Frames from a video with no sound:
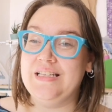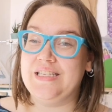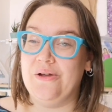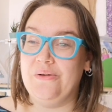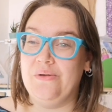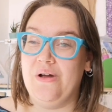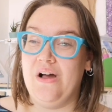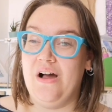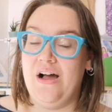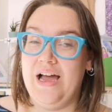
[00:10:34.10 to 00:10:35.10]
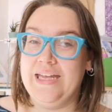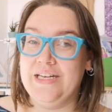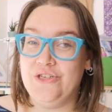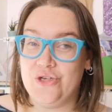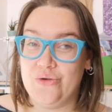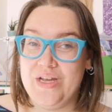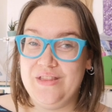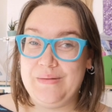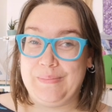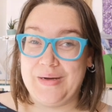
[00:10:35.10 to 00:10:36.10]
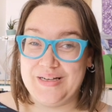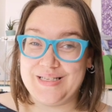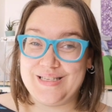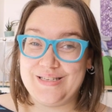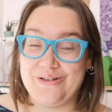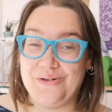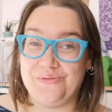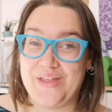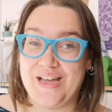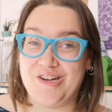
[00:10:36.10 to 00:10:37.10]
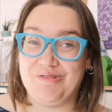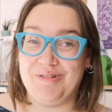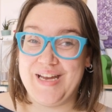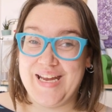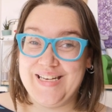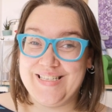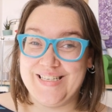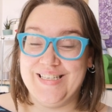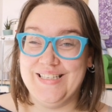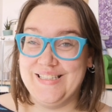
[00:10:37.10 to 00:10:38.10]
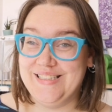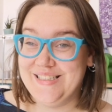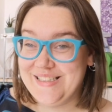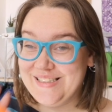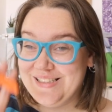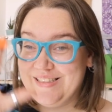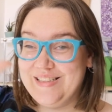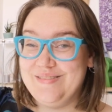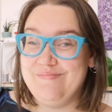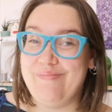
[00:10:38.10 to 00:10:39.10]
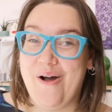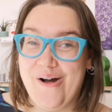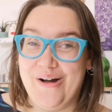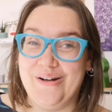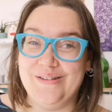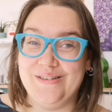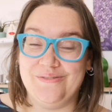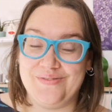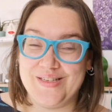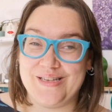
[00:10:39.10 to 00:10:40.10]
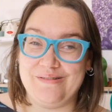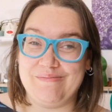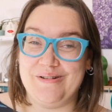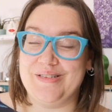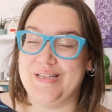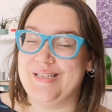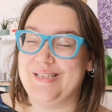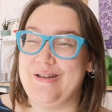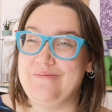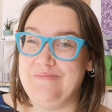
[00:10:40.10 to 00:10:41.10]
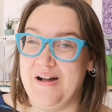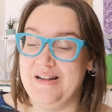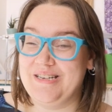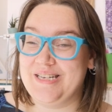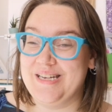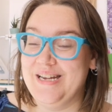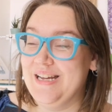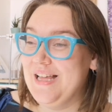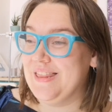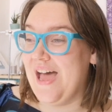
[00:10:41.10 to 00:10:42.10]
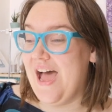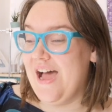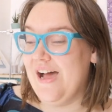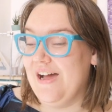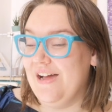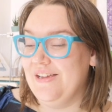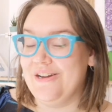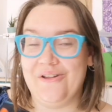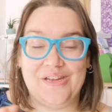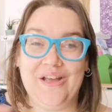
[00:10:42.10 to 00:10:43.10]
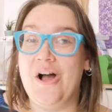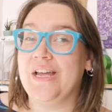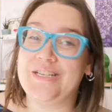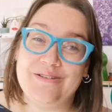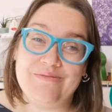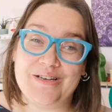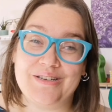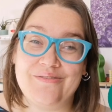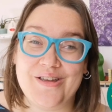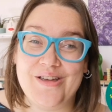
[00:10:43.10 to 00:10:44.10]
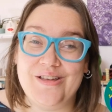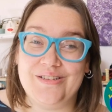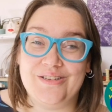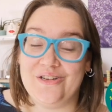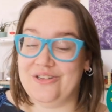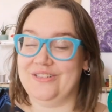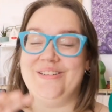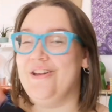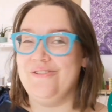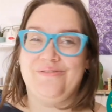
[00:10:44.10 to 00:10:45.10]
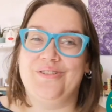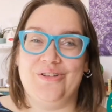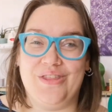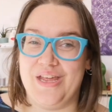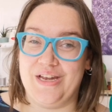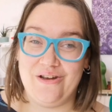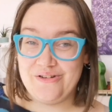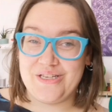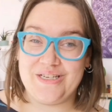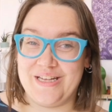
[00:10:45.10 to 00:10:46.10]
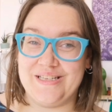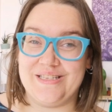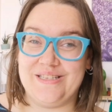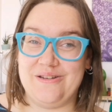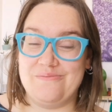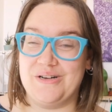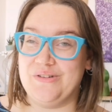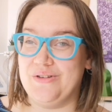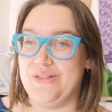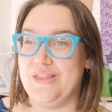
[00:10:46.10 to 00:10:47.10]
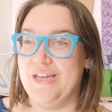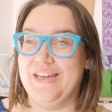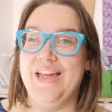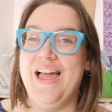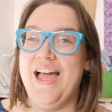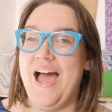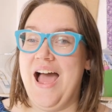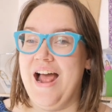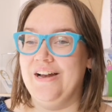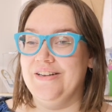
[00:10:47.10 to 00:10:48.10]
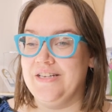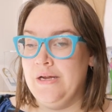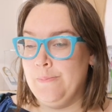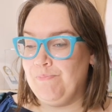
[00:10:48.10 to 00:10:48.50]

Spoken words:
So I enjoy the buzz of that creator part of the sewing process so much that, you know, you can't get too much of a, you know, good thing. No such thing as too much of a good thing. And